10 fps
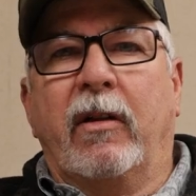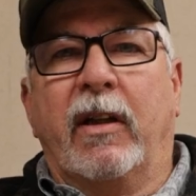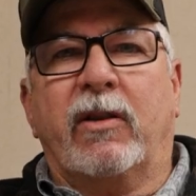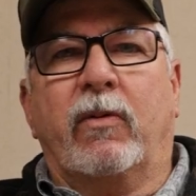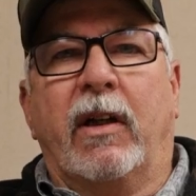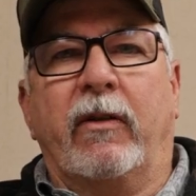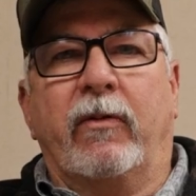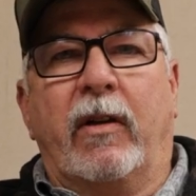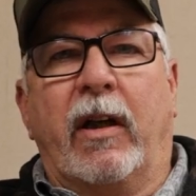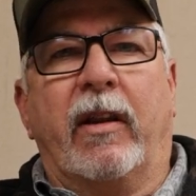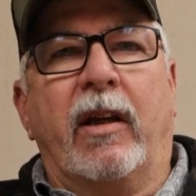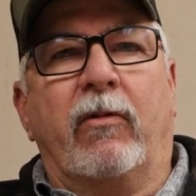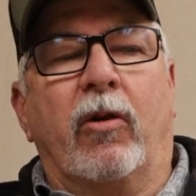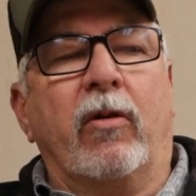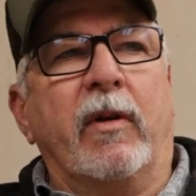That's what I think
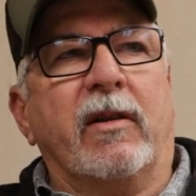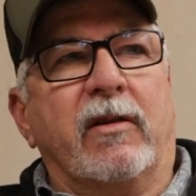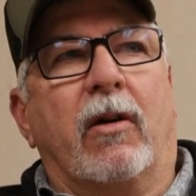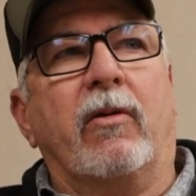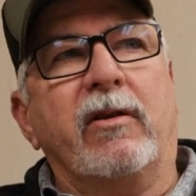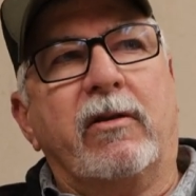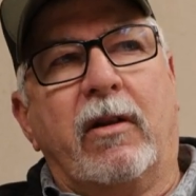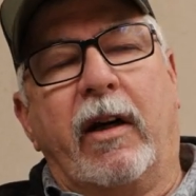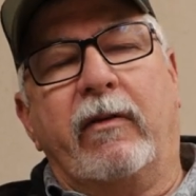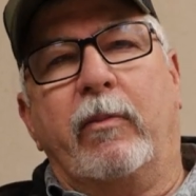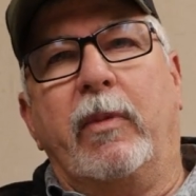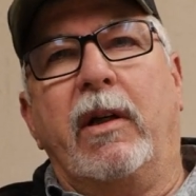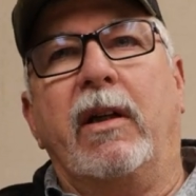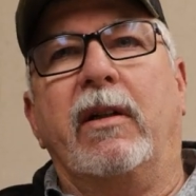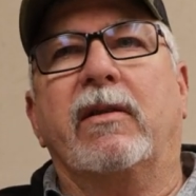Roto-Mix has always strived to be,